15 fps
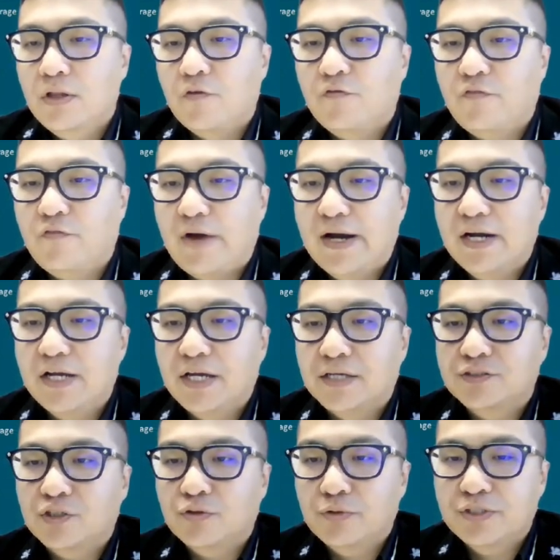a fire
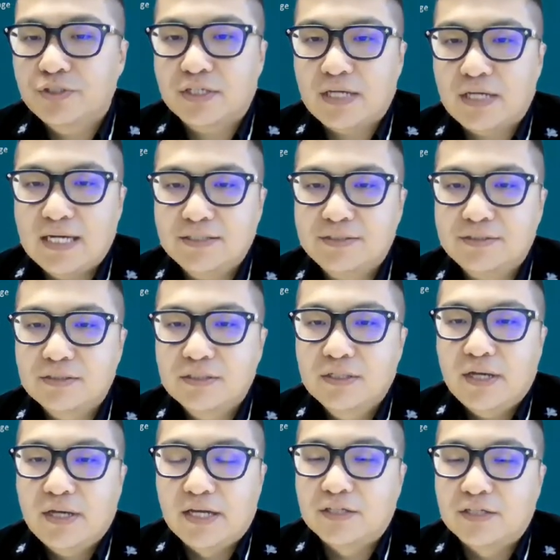extinguishing gas,
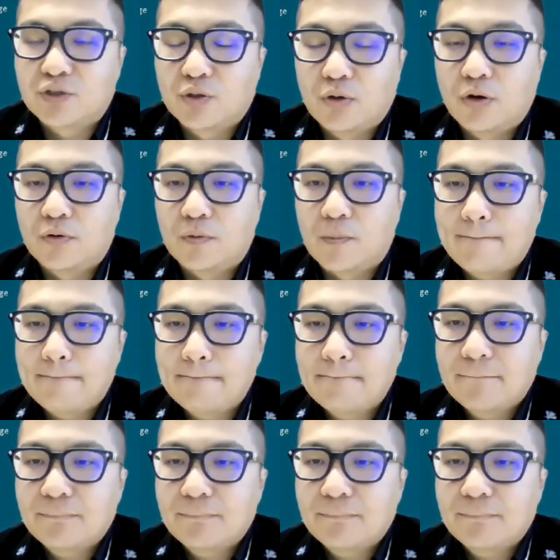and so on.